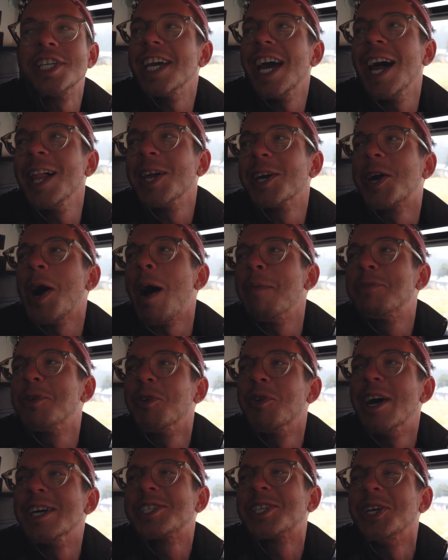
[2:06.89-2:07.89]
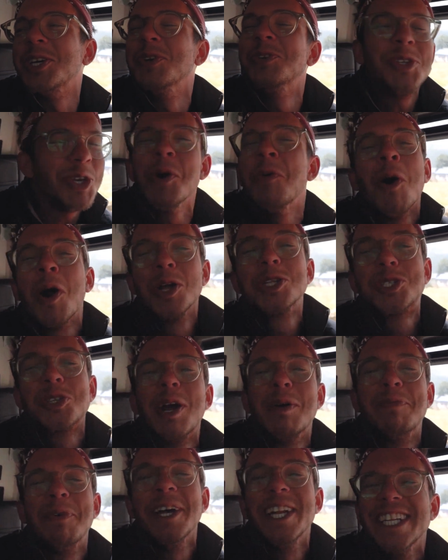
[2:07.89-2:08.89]
Helicopter rescue. You want to
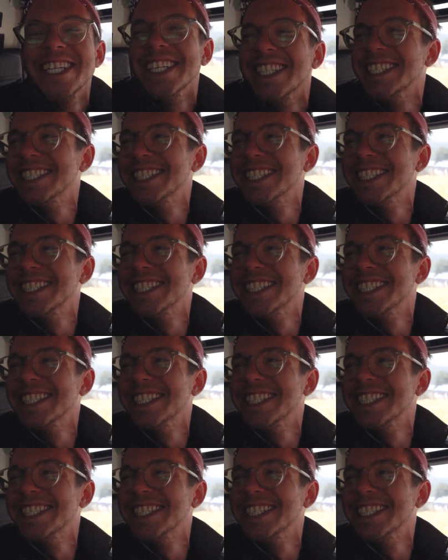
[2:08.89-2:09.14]
trip it?